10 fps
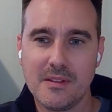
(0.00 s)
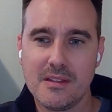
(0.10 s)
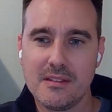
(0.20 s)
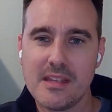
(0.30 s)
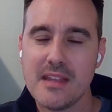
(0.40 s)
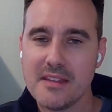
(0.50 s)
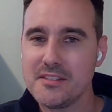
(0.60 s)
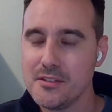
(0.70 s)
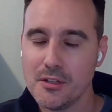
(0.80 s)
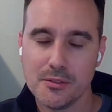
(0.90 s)
key
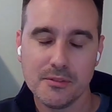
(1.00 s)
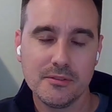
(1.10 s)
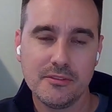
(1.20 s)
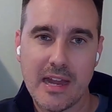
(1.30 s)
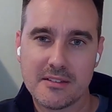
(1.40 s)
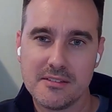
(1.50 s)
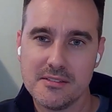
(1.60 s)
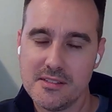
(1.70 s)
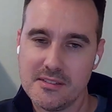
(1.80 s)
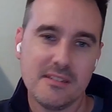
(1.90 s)
SEO
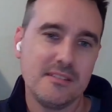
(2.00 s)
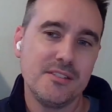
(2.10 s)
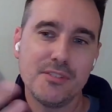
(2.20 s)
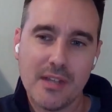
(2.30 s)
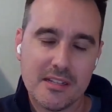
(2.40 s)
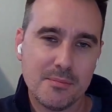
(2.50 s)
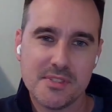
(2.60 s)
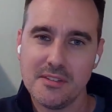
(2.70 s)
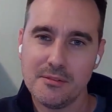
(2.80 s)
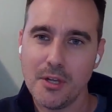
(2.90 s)
factors that are going to give you
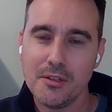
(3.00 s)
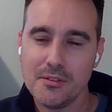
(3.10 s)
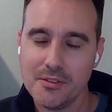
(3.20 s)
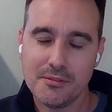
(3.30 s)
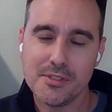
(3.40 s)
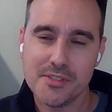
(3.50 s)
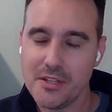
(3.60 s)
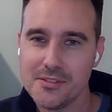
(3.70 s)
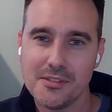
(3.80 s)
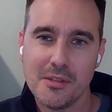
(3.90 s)
80% of the
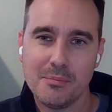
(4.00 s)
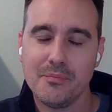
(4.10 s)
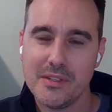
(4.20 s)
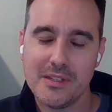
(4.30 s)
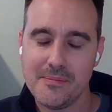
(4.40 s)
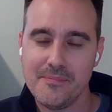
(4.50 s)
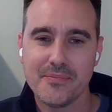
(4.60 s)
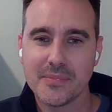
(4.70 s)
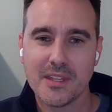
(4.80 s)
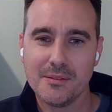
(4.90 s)
results, you know, the
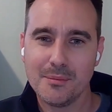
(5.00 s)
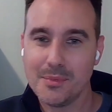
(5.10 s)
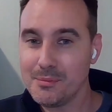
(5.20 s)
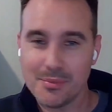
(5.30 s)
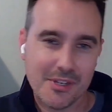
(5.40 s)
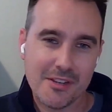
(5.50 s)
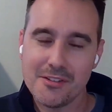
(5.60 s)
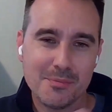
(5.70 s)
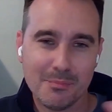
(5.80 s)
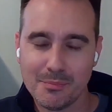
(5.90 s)

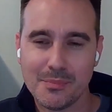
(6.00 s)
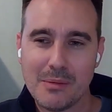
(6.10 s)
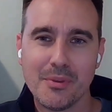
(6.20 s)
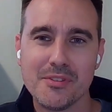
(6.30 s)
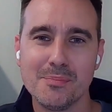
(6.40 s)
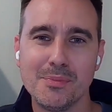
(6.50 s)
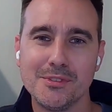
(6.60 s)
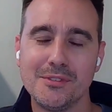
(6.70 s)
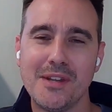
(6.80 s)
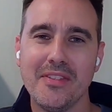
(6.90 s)
Pareto's
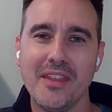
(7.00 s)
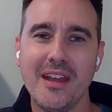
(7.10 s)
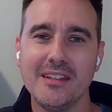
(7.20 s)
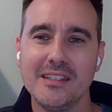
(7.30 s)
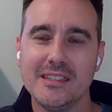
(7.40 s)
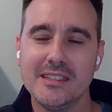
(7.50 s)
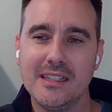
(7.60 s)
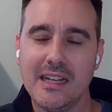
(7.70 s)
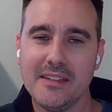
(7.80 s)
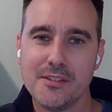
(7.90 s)
principle around that.
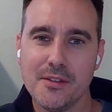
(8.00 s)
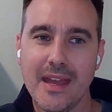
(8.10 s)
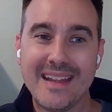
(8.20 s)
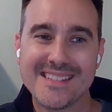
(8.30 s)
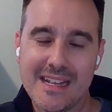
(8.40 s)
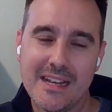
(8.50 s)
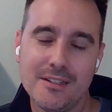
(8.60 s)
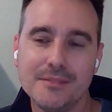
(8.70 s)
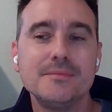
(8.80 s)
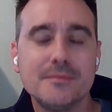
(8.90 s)
And so that's
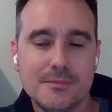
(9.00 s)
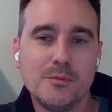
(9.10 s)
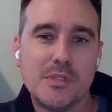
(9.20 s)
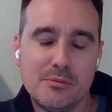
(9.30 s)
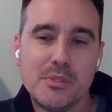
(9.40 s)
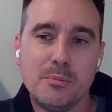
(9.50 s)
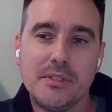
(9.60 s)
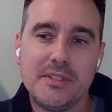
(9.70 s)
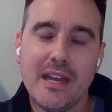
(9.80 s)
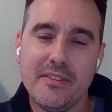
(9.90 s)
how we
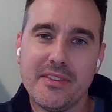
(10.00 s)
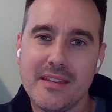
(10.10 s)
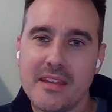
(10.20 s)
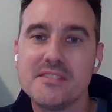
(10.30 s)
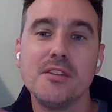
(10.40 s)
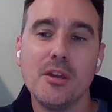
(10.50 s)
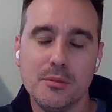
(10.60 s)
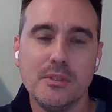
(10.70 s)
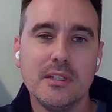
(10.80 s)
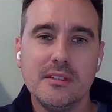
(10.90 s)
built out the
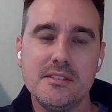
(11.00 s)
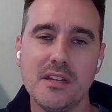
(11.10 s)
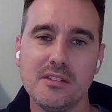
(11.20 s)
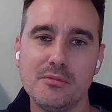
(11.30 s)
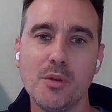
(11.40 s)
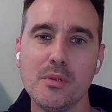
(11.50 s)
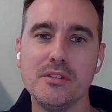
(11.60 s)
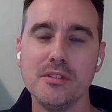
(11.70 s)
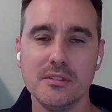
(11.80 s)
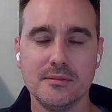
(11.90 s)
SEO side of what we do.